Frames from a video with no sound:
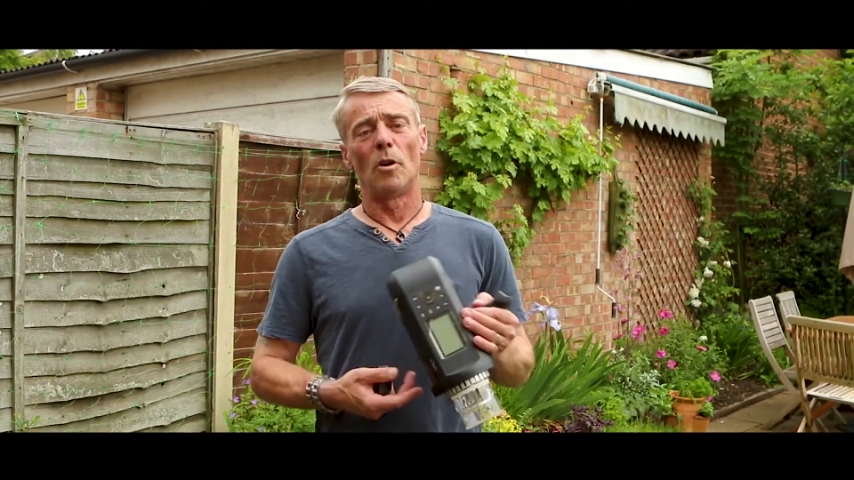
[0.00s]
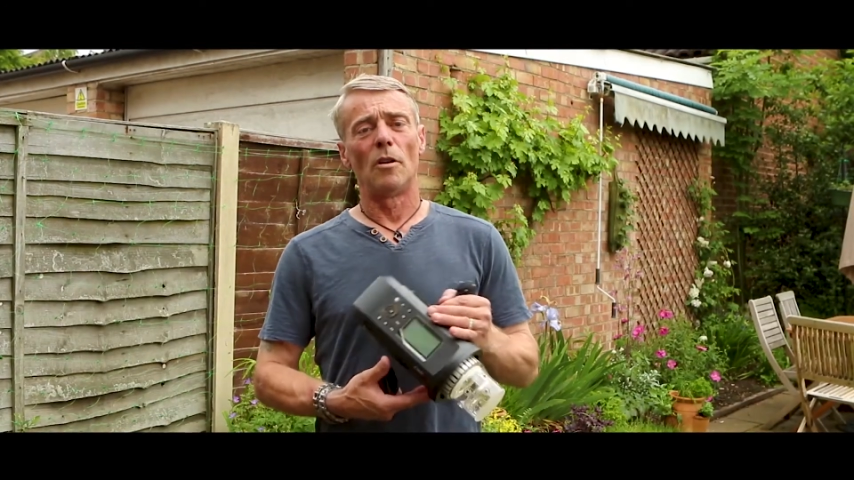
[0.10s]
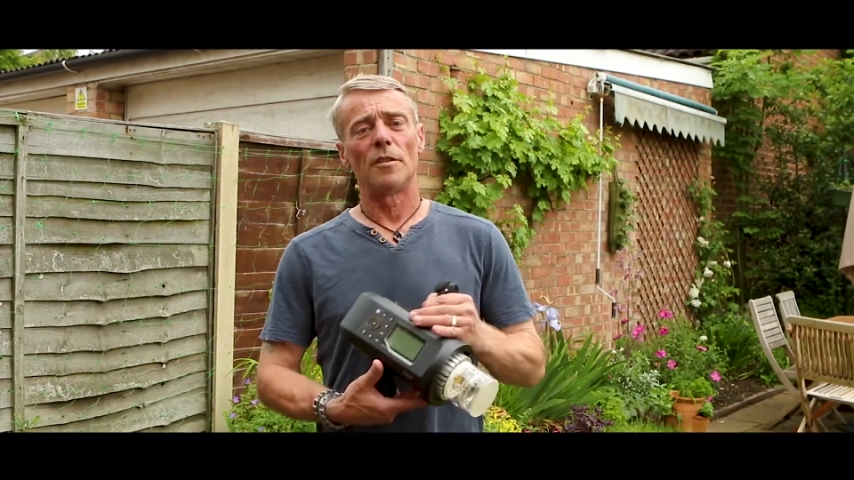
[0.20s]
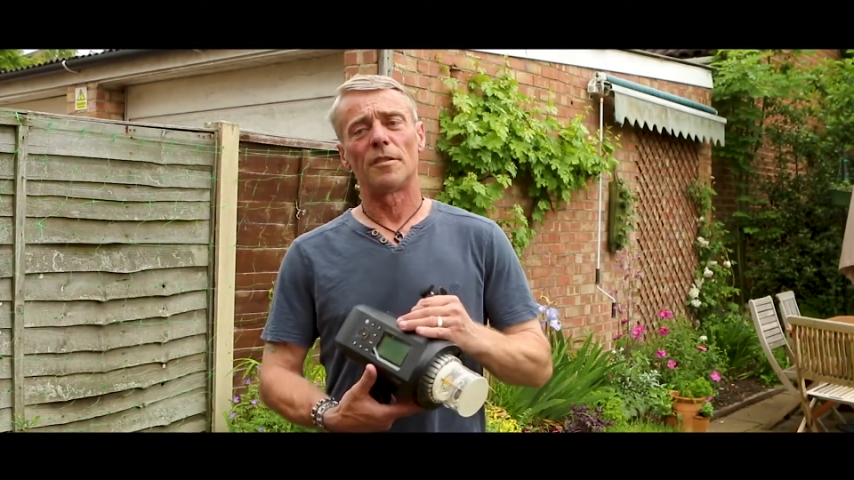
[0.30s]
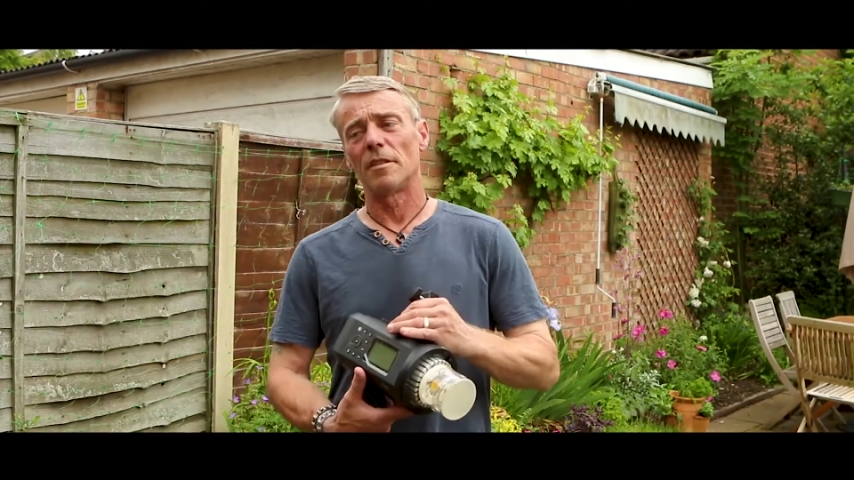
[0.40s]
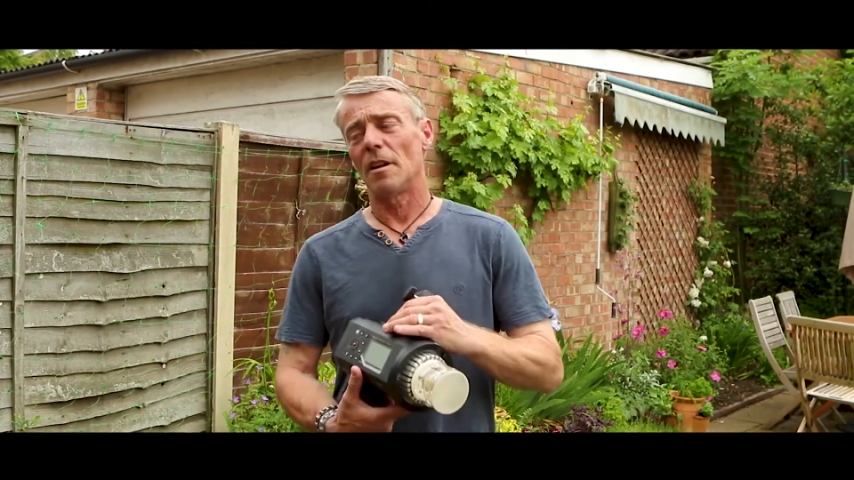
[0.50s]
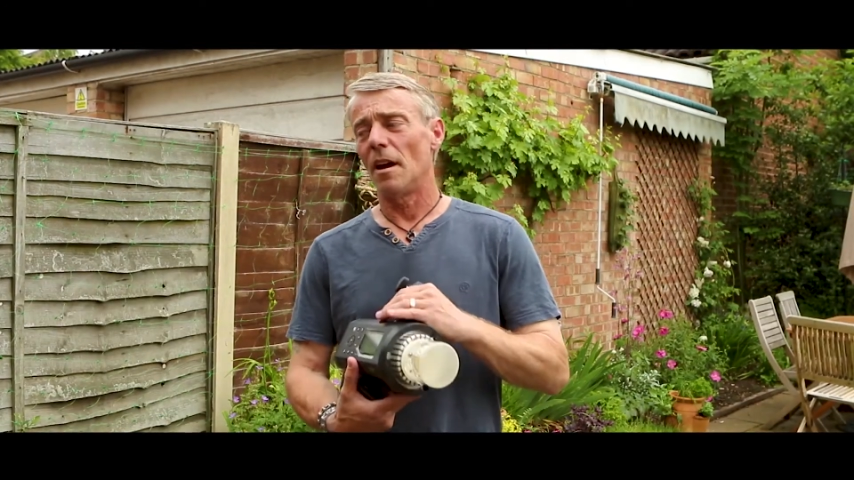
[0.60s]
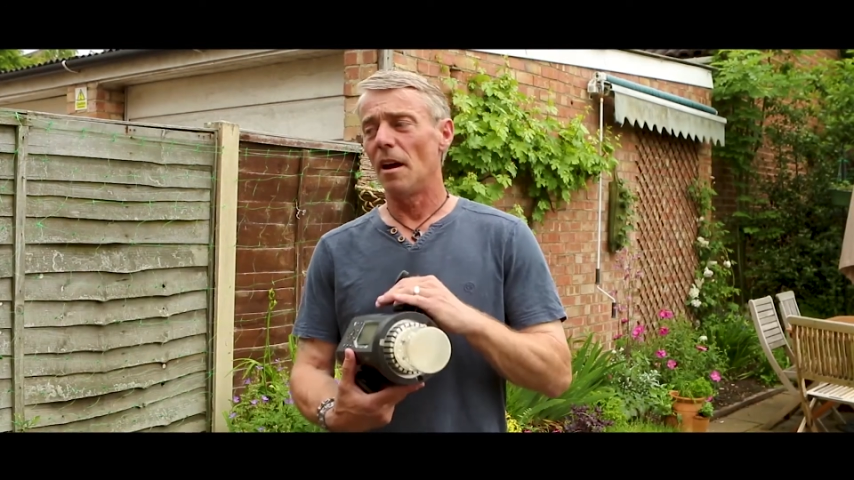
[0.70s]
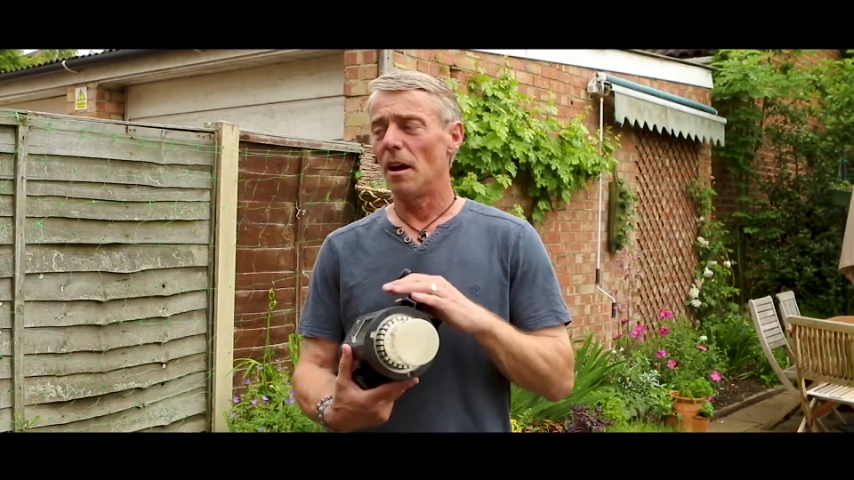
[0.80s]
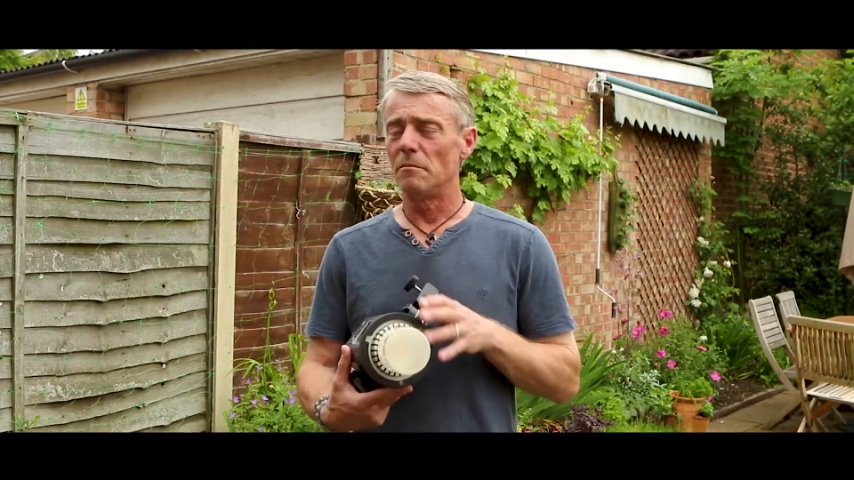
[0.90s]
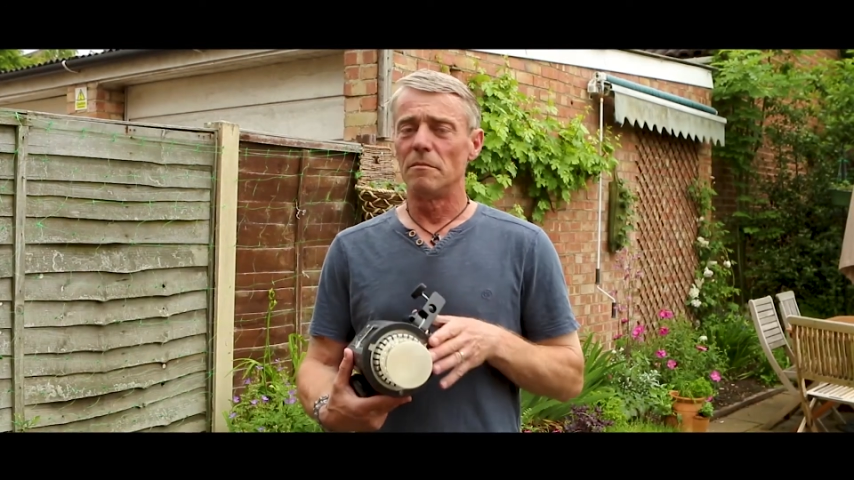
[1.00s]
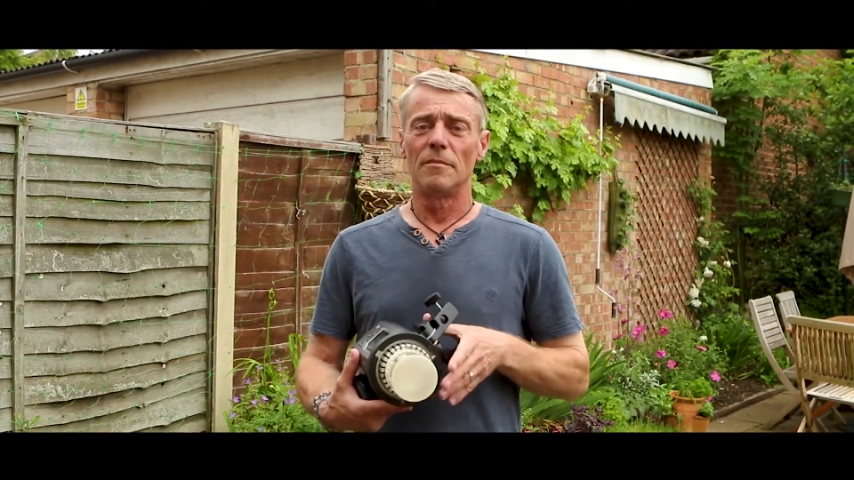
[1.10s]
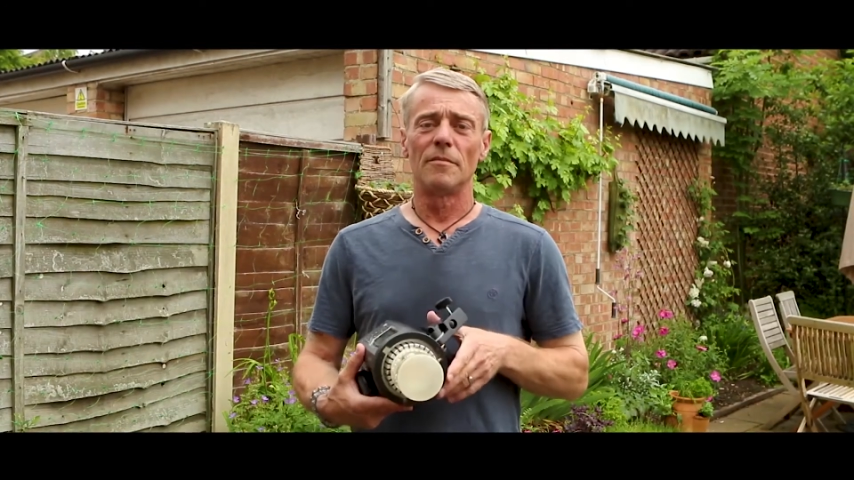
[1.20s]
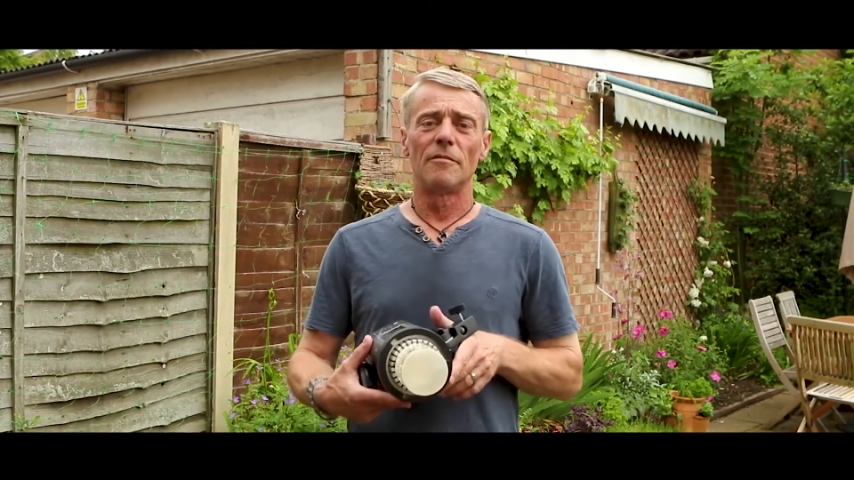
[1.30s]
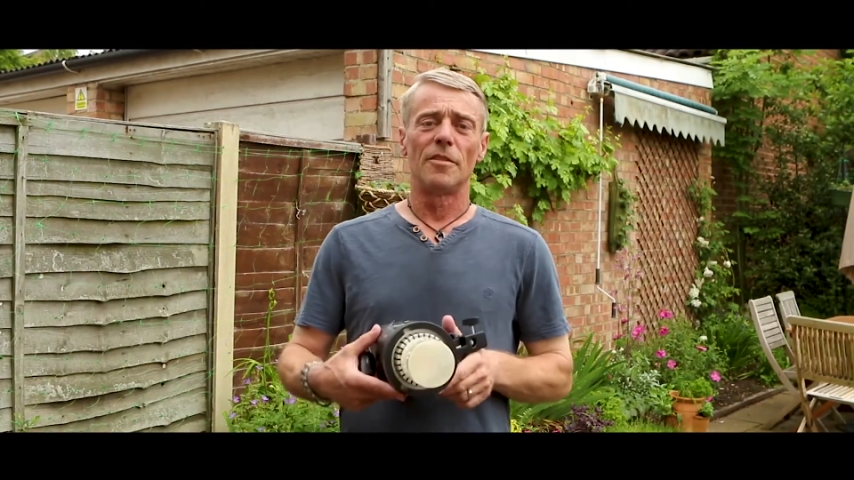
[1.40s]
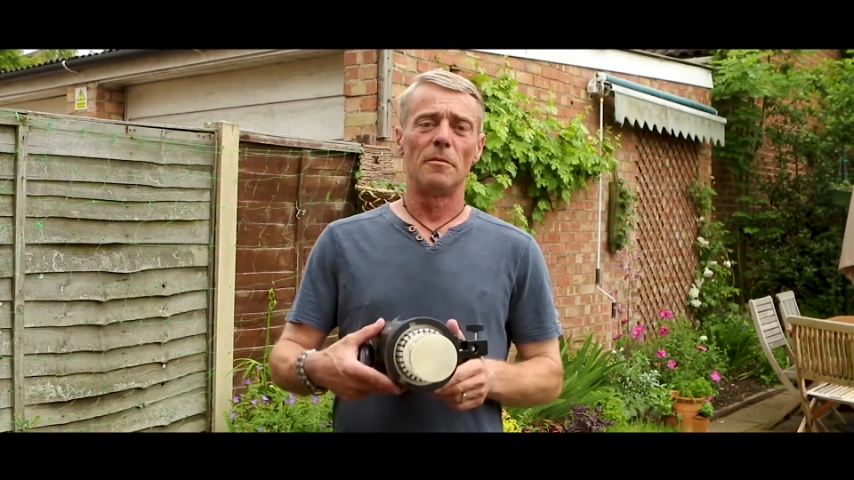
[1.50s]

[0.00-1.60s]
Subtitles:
watts. For